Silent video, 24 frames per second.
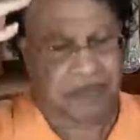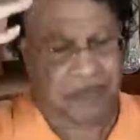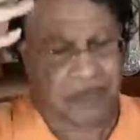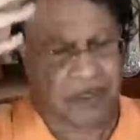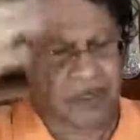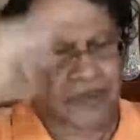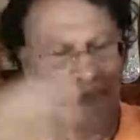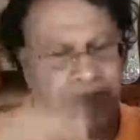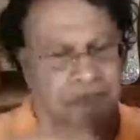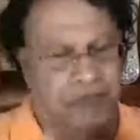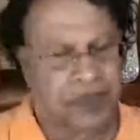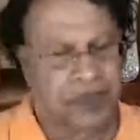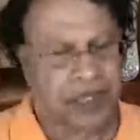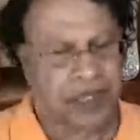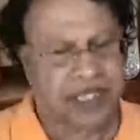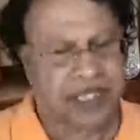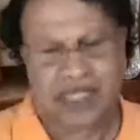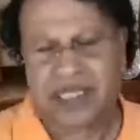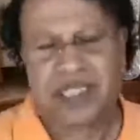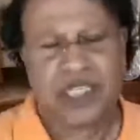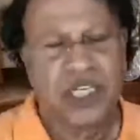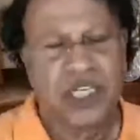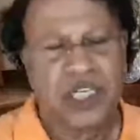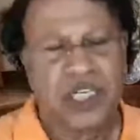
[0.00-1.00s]
top
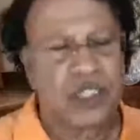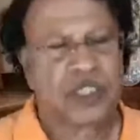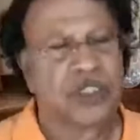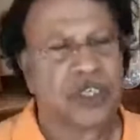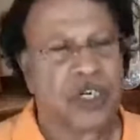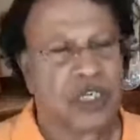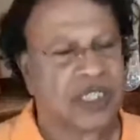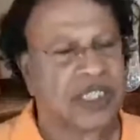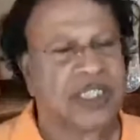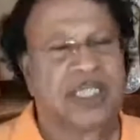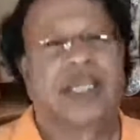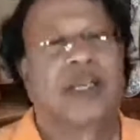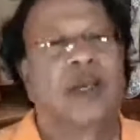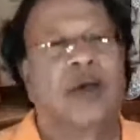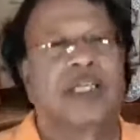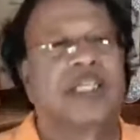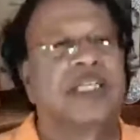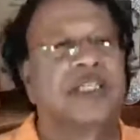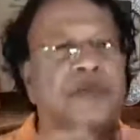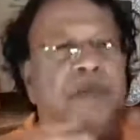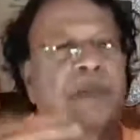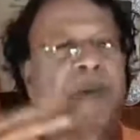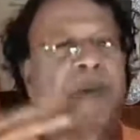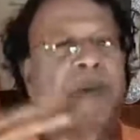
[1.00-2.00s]
person should not think
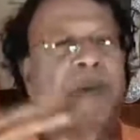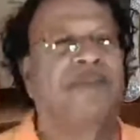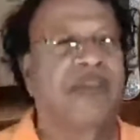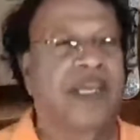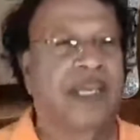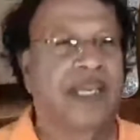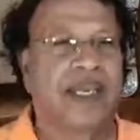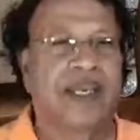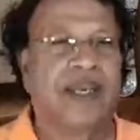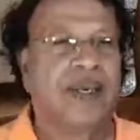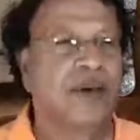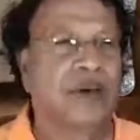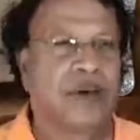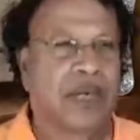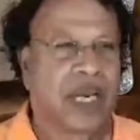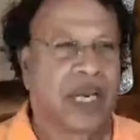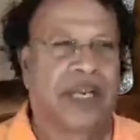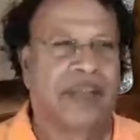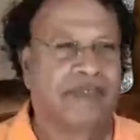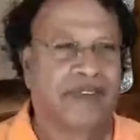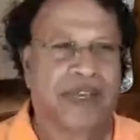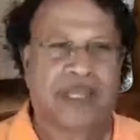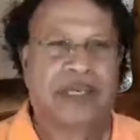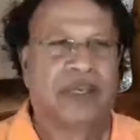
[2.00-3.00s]
it's my way or
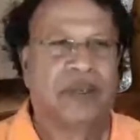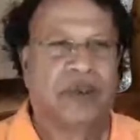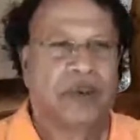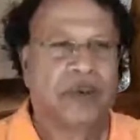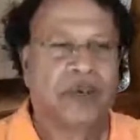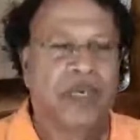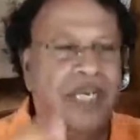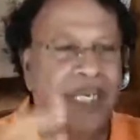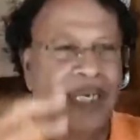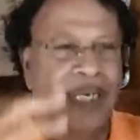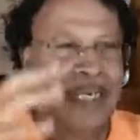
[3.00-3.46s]
highway. No,